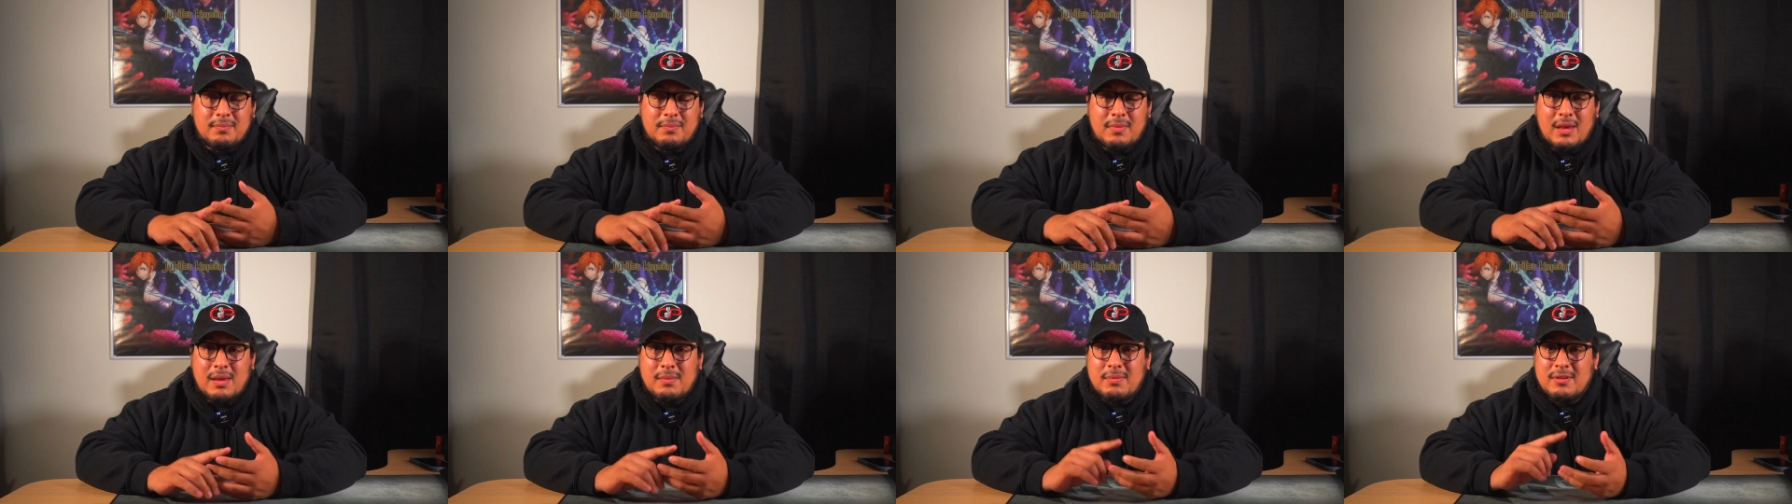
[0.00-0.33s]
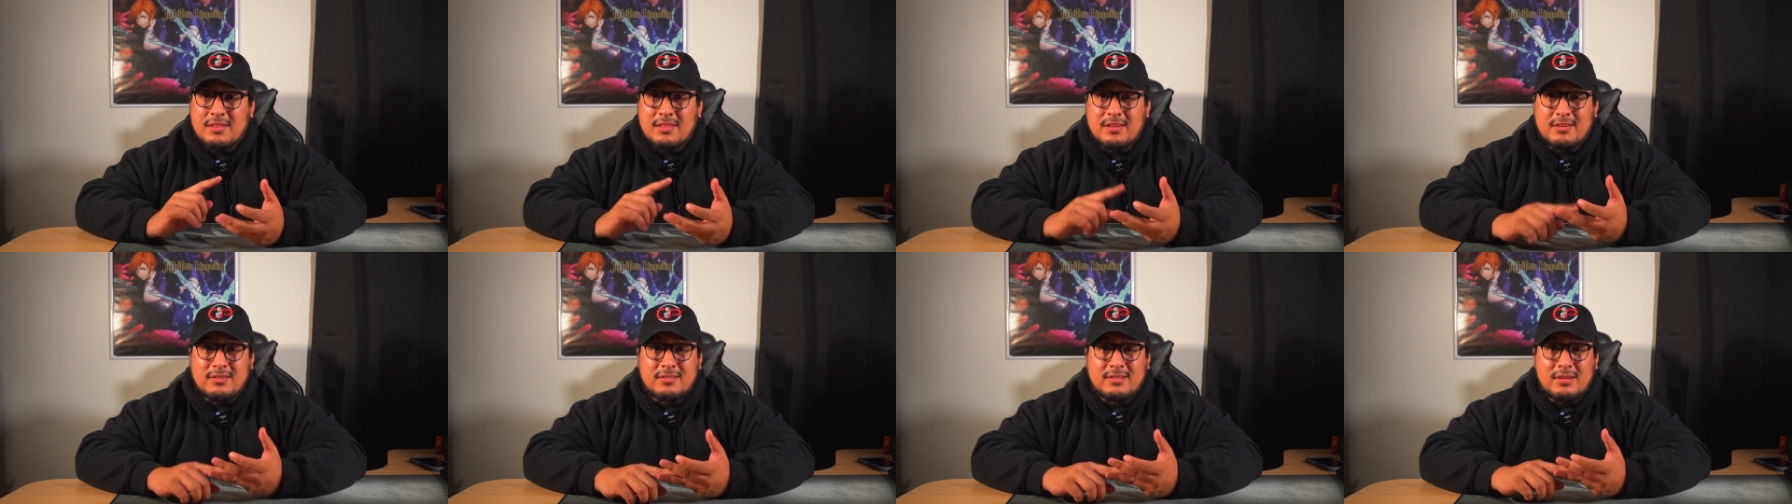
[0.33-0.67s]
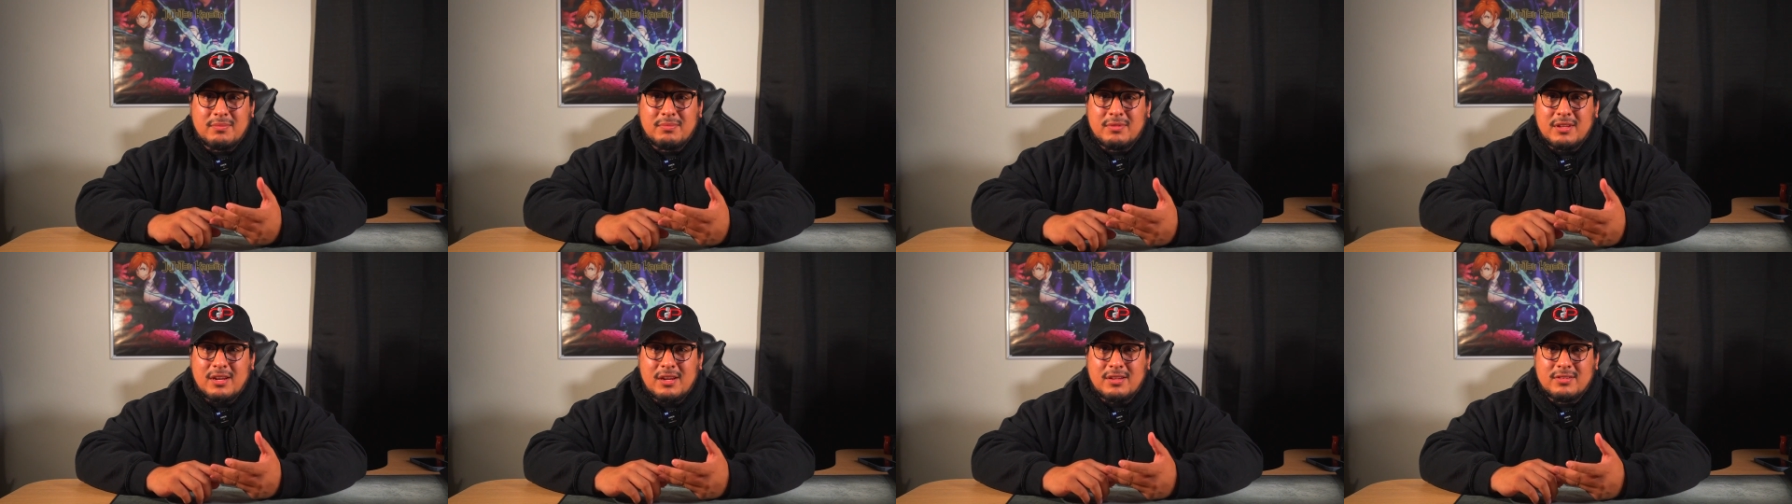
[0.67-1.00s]
maybe there's
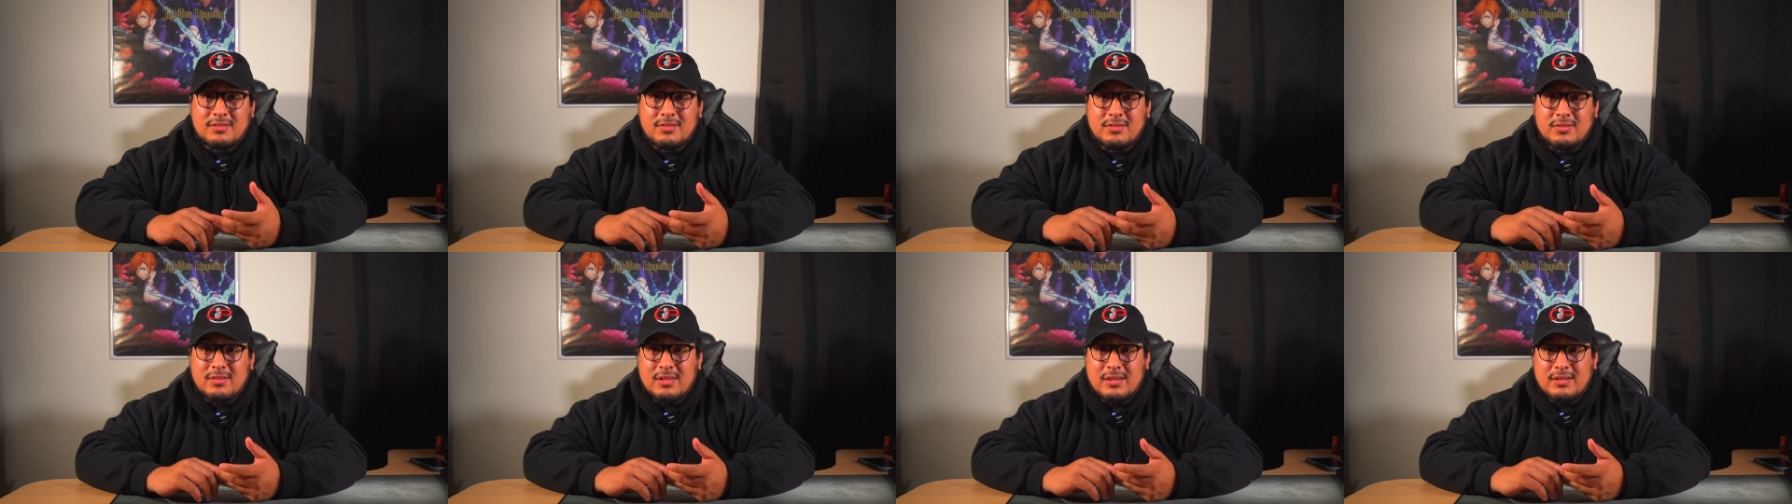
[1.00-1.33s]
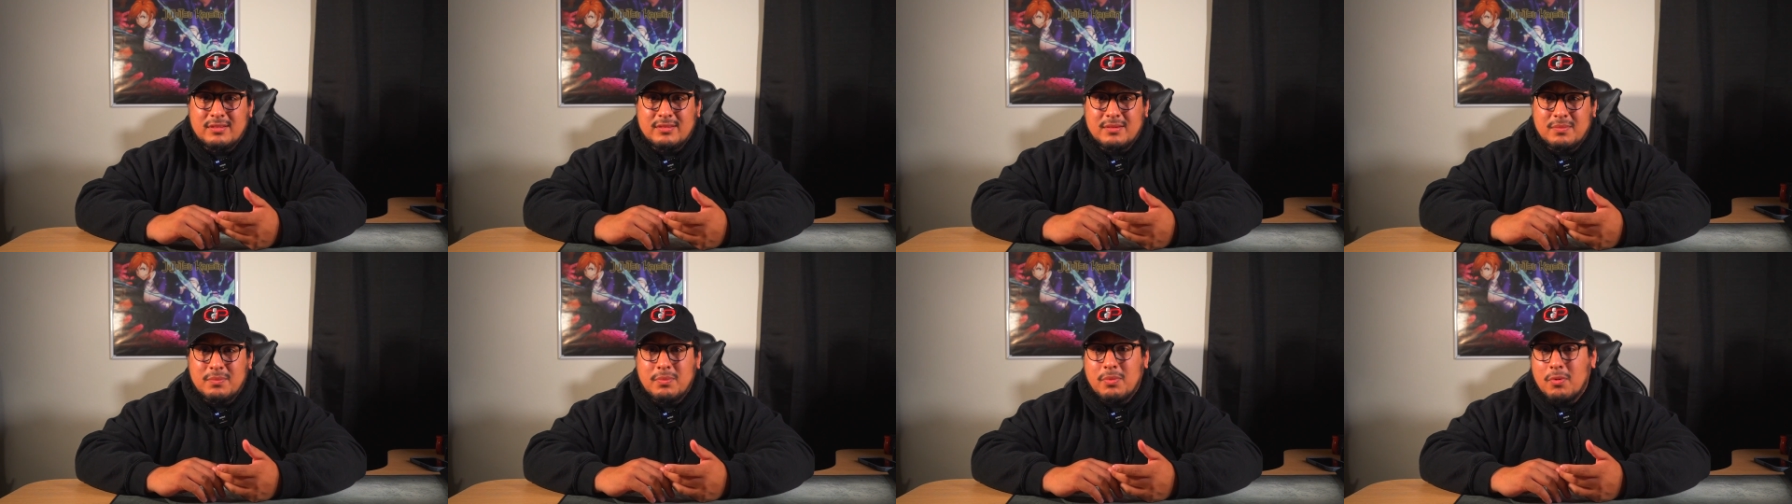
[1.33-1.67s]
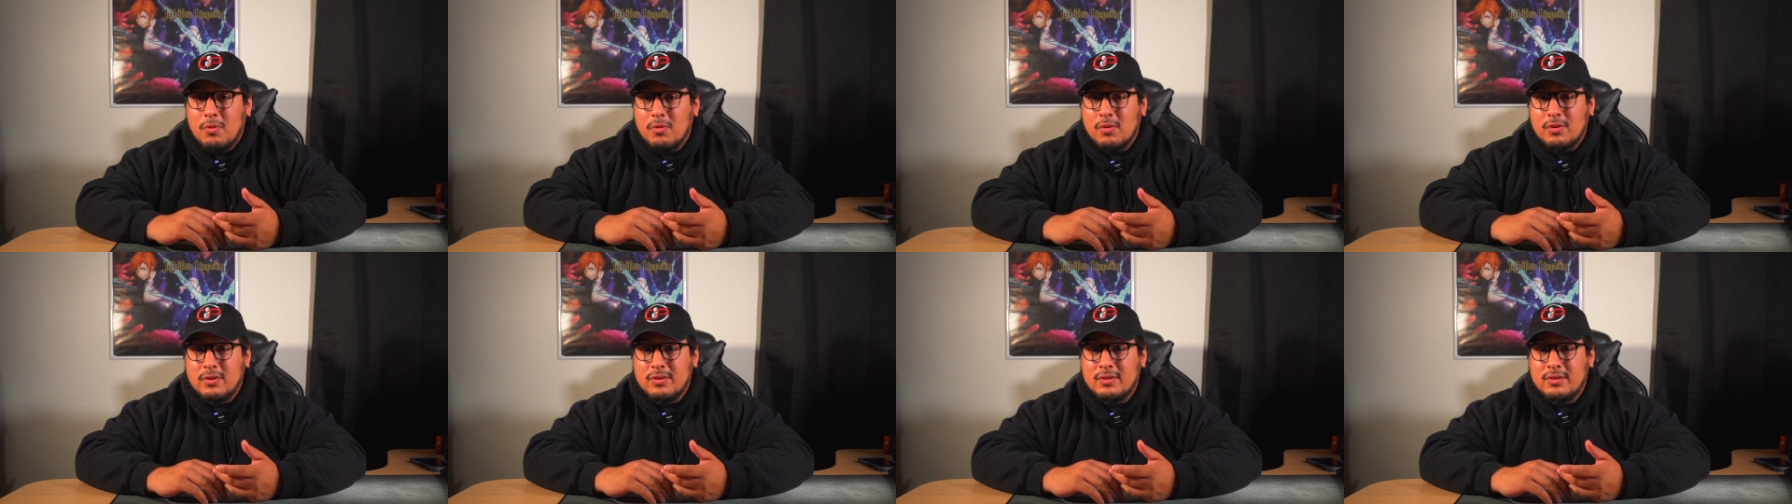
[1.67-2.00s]
something else you think's
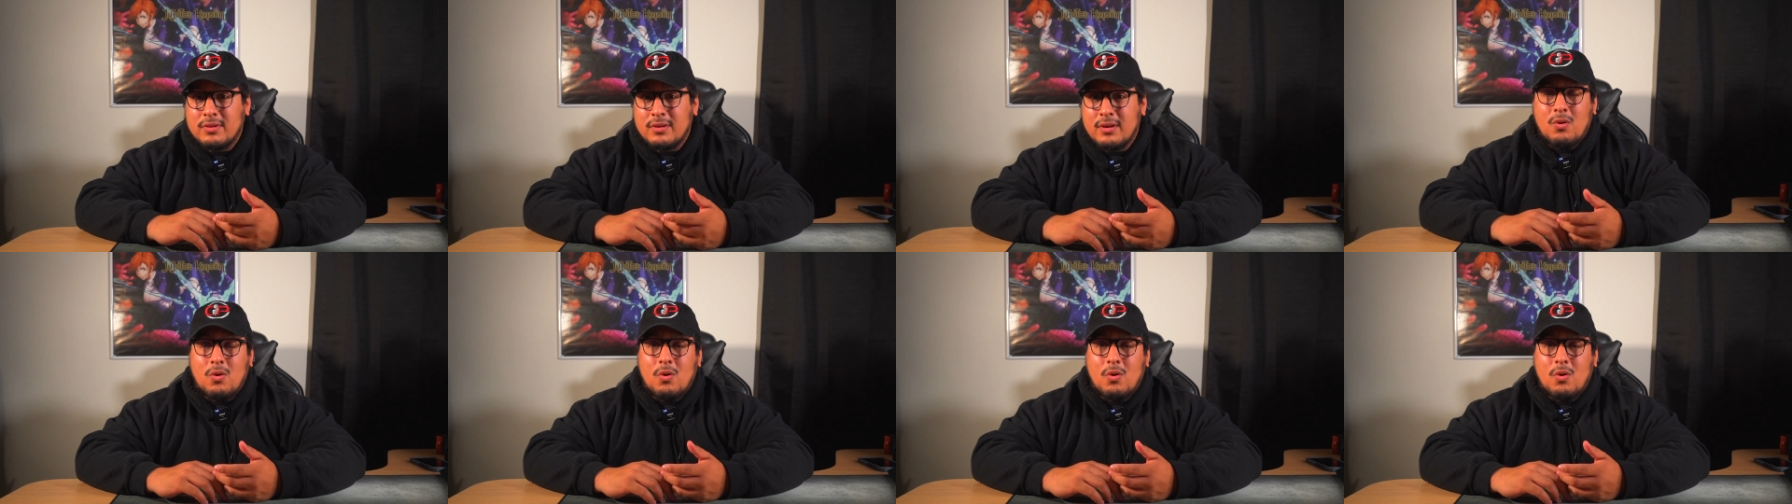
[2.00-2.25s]
important